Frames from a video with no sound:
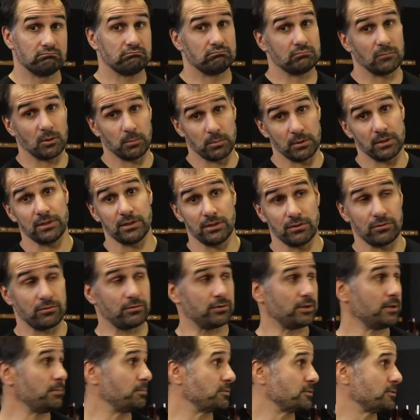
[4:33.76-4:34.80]
mobility through
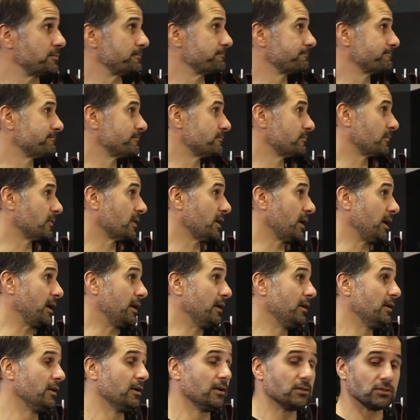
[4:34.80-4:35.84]
the hips. Okay,
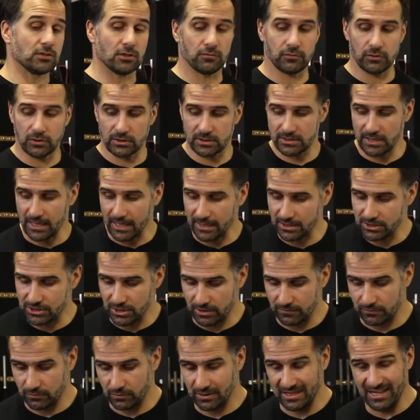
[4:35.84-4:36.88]
so for your side
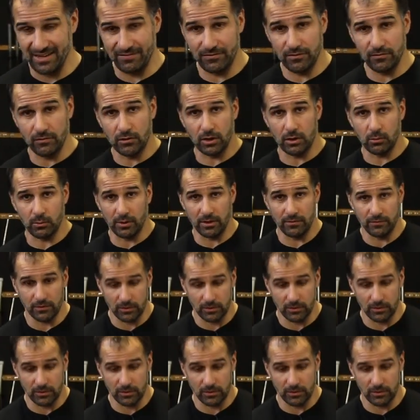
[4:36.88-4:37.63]
shuffle, if you've got one of